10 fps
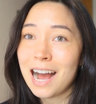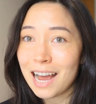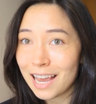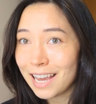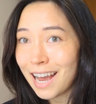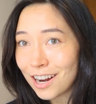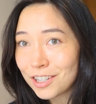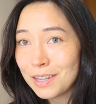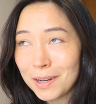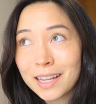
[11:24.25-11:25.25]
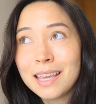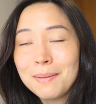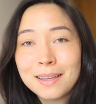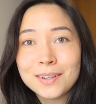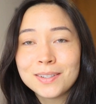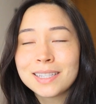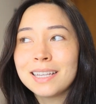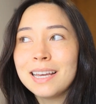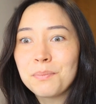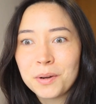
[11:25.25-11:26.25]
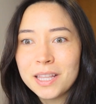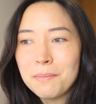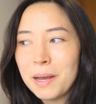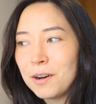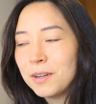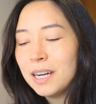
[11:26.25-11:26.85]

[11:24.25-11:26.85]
I actually want to keep those and print them out.